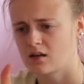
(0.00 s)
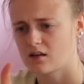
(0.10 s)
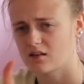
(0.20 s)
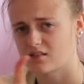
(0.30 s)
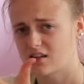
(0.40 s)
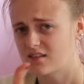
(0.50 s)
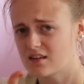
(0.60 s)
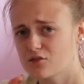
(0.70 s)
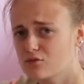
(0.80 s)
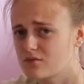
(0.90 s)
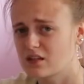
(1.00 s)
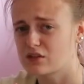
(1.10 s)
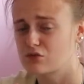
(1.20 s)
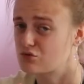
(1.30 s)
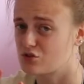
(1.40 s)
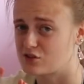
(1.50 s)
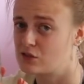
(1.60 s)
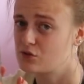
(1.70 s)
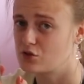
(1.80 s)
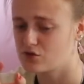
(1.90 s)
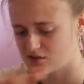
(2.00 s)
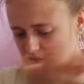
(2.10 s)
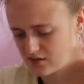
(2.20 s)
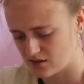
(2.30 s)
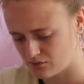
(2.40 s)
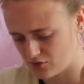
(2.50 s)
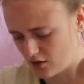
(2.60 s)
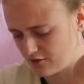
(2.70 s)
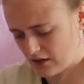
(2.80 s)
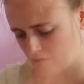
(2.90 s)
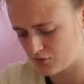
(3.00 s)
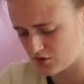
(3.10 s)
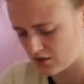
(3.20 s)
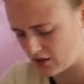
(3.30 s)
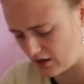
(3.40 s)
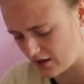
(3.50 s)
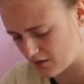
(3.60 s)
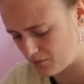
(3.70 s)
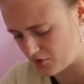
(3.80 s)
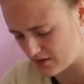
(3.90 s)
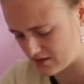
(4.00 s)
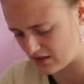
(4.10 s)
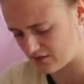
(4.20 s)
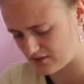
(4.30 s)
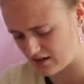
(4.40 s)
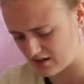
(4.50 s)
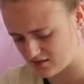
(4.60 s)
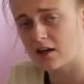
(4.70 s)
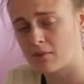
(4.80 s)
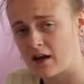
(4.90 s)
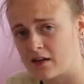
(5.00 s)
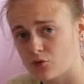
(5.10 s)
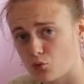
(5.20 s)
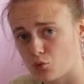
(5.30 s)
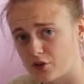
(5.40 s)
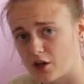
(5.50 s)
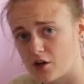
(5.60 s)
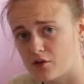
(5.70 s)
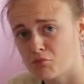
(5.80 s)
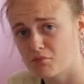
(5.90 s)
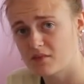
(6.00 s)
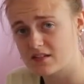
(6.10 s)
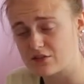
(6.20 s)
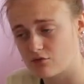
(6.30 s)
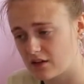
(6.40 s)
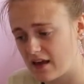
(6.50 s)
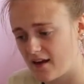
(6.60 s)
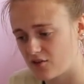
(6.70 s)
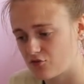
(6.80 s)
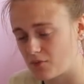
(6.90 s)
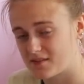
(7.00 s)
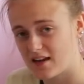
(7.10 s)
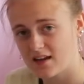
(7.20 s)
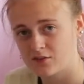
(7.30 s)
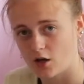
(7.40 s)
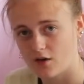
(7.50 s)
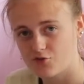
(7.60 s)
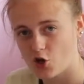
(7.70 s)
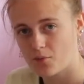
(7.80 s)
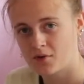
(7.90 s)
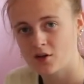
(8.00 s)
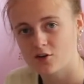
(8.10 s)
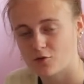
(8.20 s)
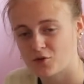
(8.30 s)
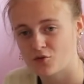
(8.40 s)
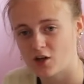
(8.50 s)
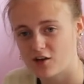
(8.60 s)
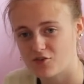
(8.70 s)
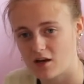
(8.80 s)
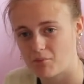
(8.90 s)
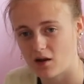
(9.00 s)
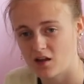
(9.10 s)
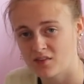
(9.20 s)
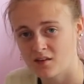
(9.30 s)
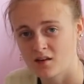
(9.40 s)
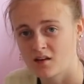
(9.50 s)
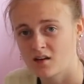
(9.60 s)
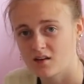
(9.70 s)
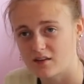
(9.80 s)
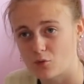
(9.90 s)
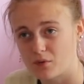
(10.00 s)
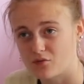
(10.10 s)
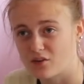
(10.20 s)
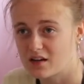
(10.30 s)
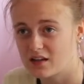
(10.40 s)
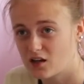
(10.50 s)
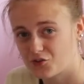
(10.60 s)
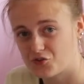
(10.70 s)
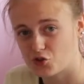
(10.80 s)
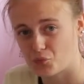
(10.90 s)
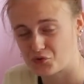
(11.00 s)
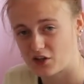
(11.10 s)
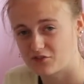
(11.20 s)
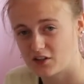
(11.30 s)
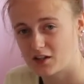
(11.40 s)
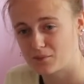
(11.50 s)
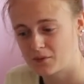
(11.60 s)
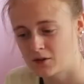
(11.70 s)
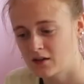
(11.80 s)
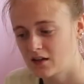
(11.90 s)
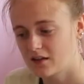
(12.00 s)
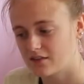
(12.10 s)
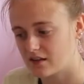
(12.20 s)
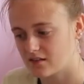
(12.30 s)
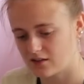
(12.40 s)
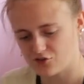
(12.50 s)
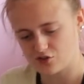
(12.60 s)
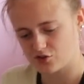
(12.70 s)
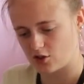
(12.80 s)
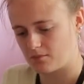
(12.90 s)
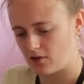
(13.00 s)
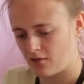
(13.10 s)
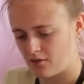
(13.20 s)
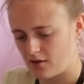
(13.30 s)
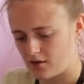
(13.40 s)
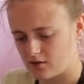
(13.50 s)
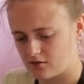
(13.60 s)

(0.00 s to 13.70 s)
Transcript: because this was just useless. I think I'm just gonna like put these downstairs. And then also, this is really extra, but take a knife sharpener, because when your knives get blunt, it'll be really hard to chop stuff up. These are literally so blunt that I